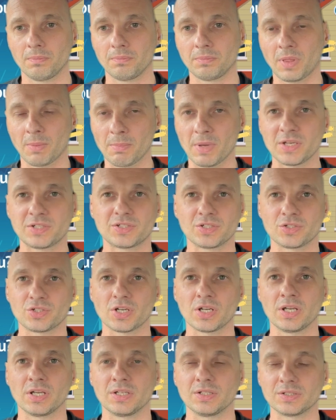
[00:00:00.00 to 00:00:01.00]
the message
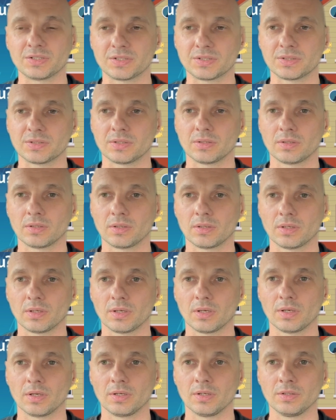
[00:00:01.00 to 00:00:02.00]
is,
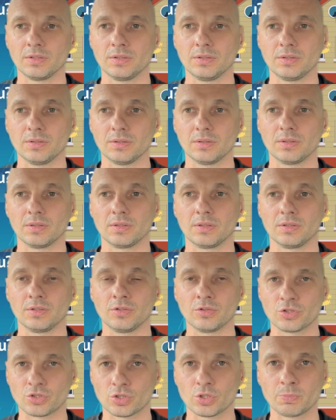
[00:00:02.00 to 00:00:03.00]

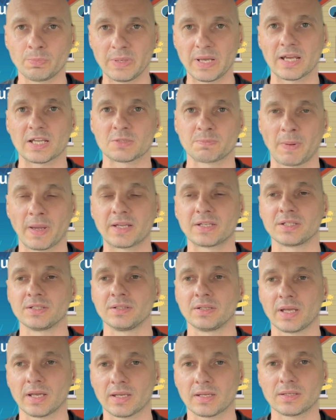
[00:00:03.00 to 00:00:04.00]
you should be expecting
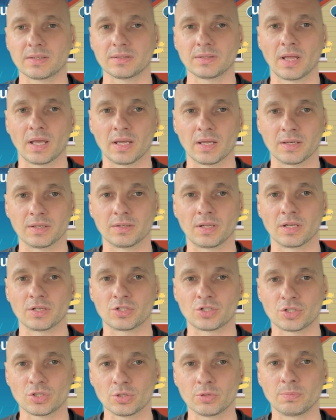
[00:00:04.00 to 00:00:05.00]
that there
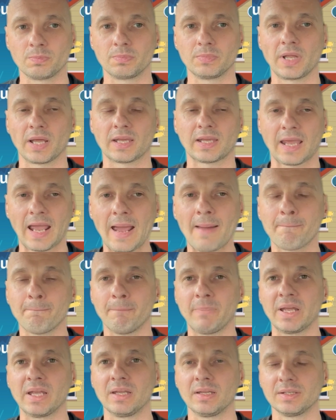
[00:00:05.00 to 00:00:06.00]
can
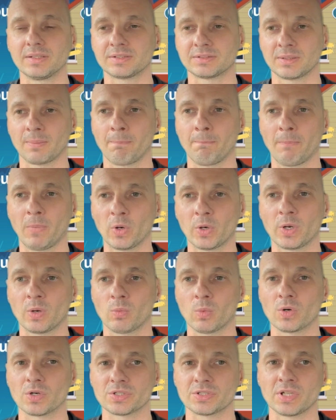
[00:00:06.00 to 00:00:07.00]
be some body
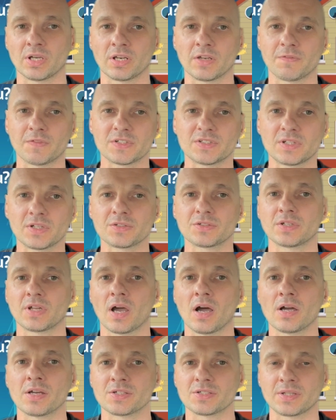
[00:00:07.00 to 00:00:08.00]
works done. If it's done to the
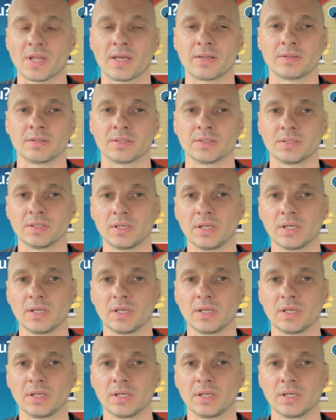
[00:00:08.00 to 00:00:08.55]
high standard,